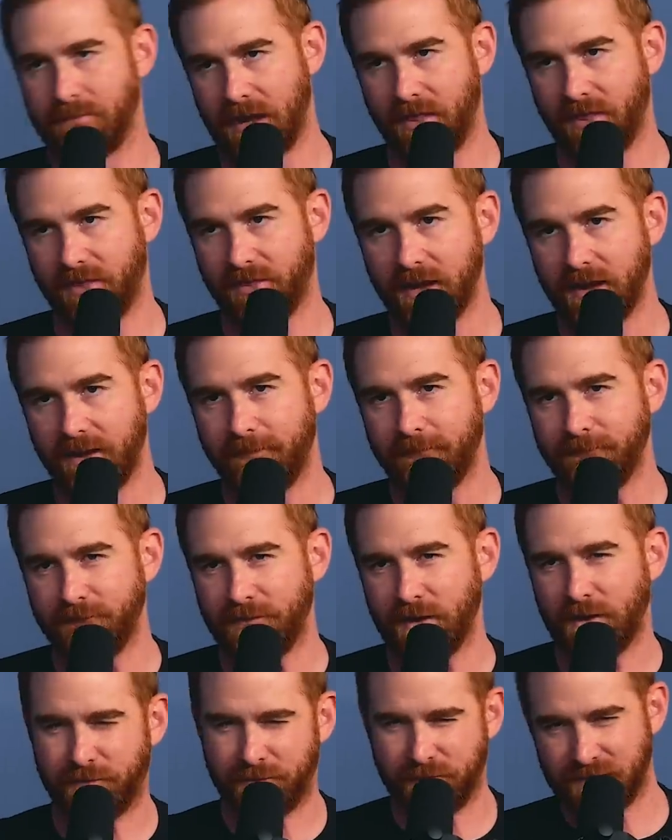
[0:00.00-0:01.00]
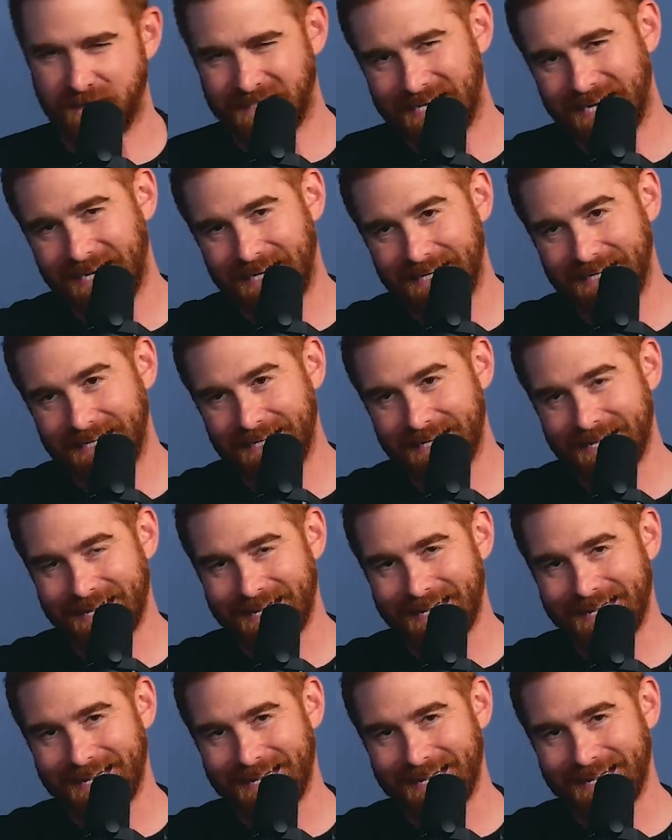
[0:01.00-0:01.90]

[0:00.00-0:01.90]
month. $15